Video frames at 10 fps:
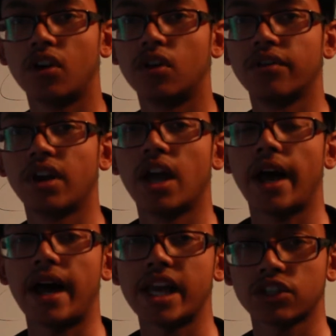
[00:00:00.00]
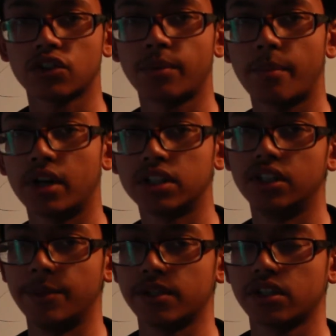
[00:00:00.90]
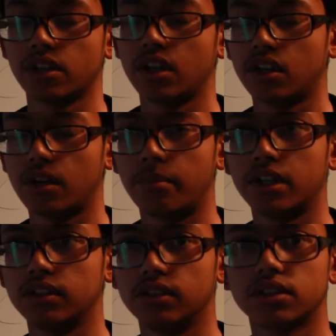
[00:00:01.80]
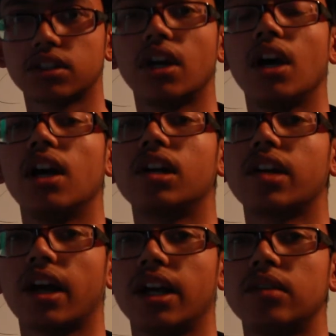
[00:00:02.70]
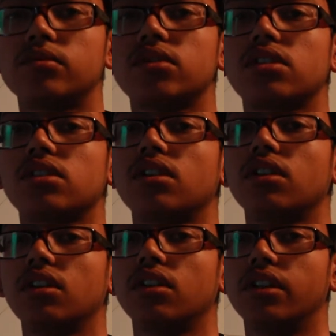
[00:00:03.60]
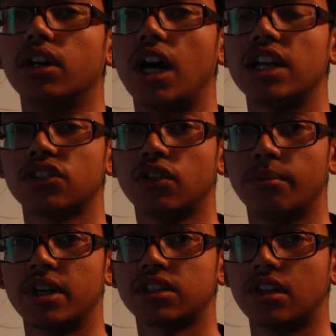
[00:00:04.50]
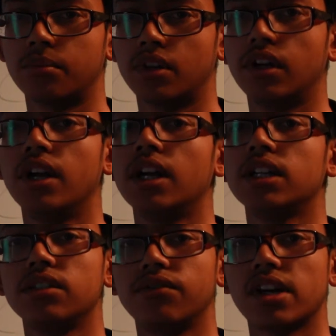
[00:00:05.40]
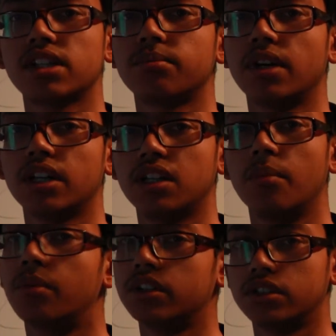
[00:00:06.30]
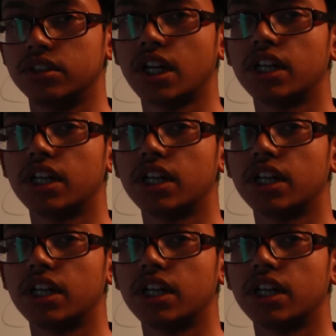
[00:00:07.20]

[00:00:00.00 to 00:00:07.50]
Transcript: of isotope abundance times the isotope mass number divided by the abundance